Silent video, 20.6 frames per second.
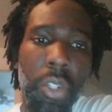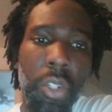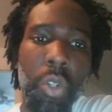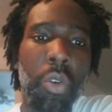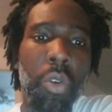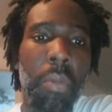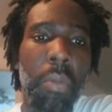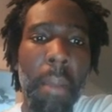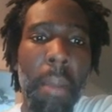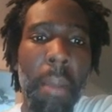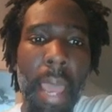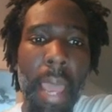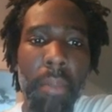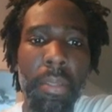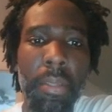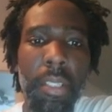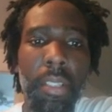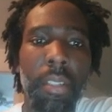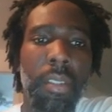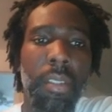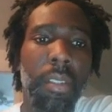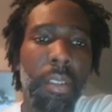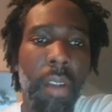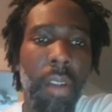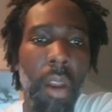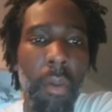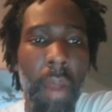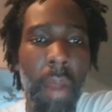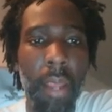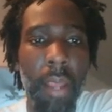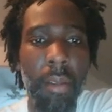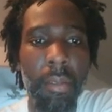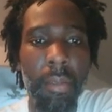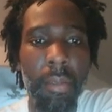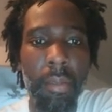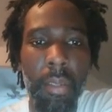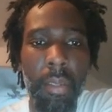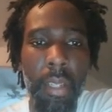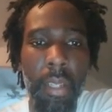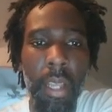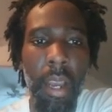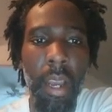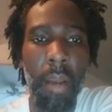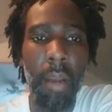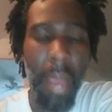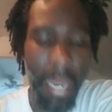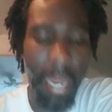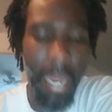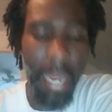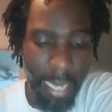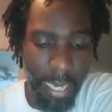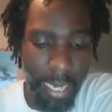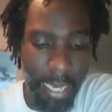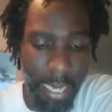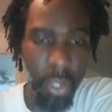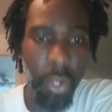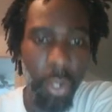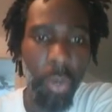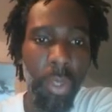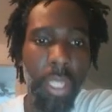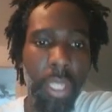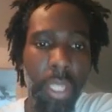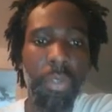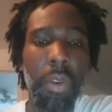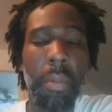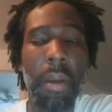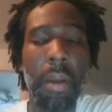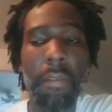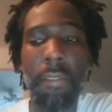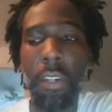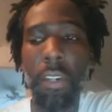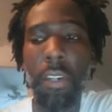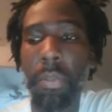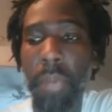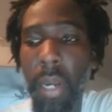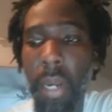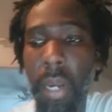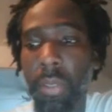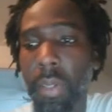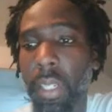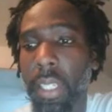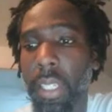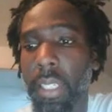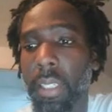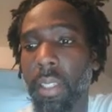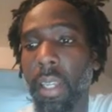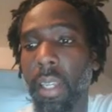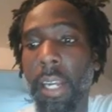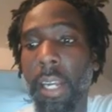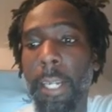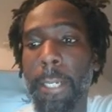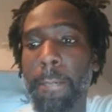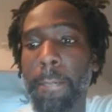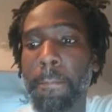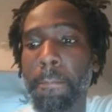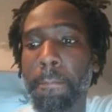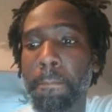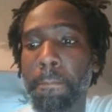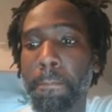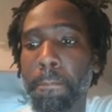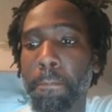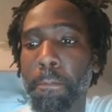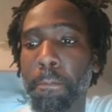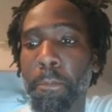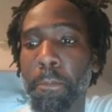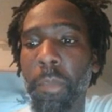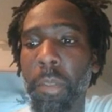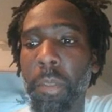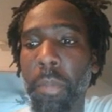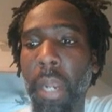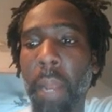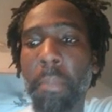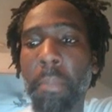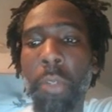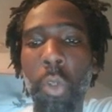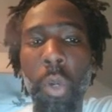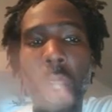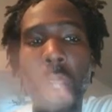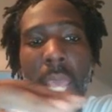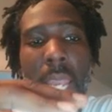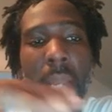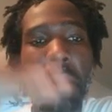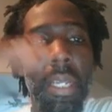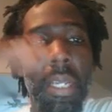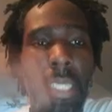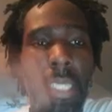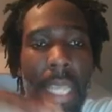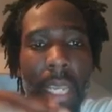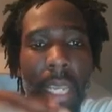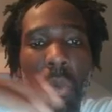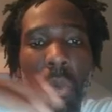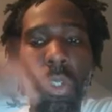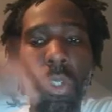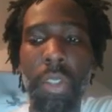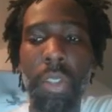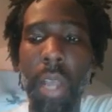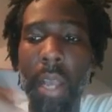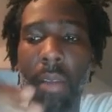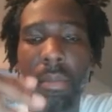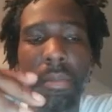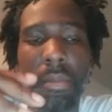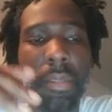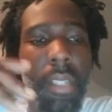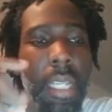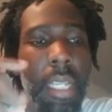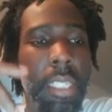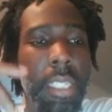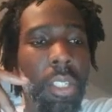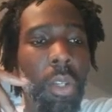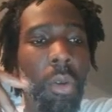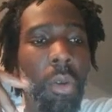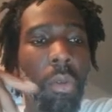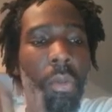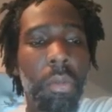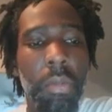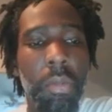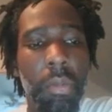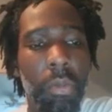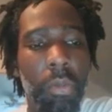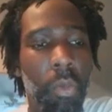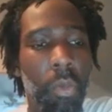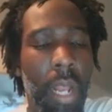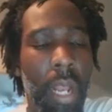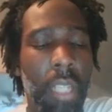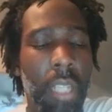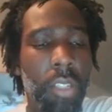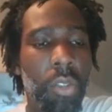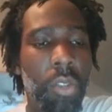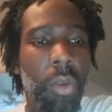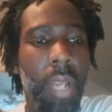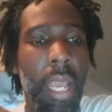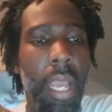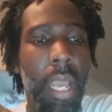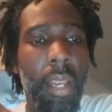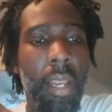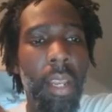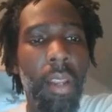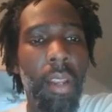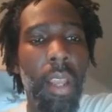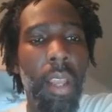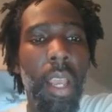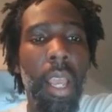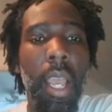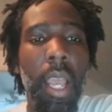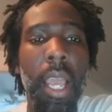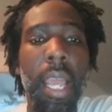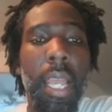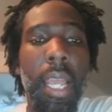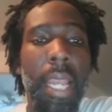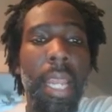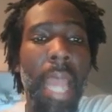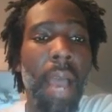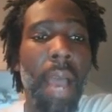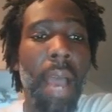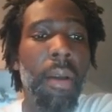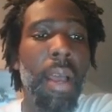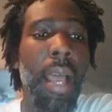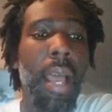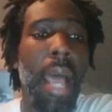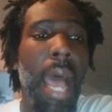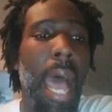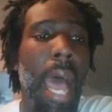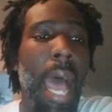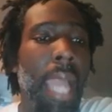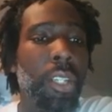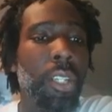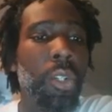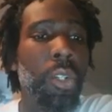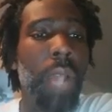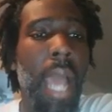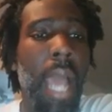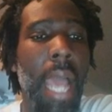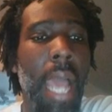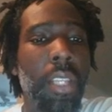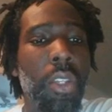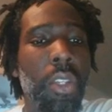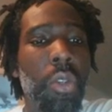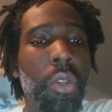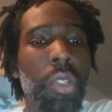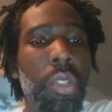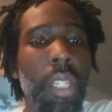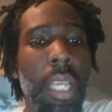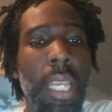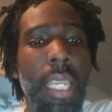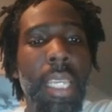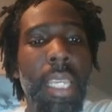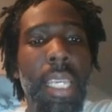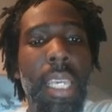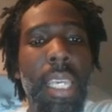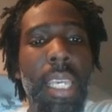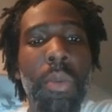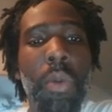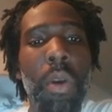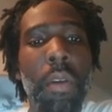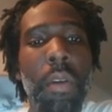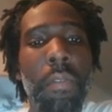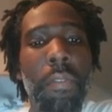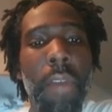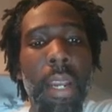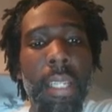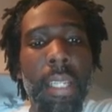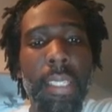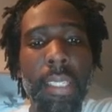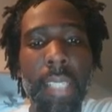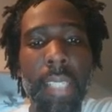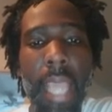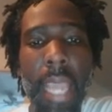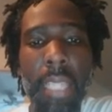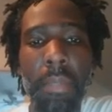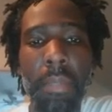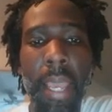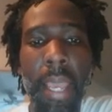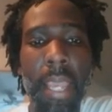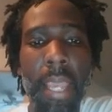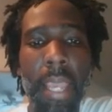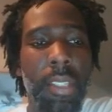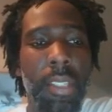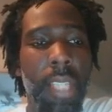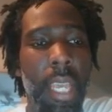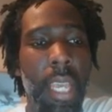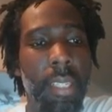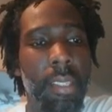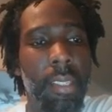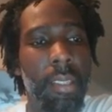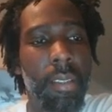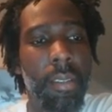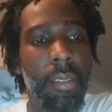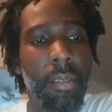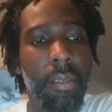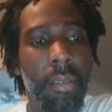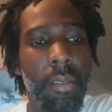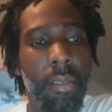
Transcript: your Google My Maps. All right. I didn't do this for my first press release, but I'm doing that in my second one, so I'll let you know when I scroll down there. Now, I do not use any keyword phrases as my anchor text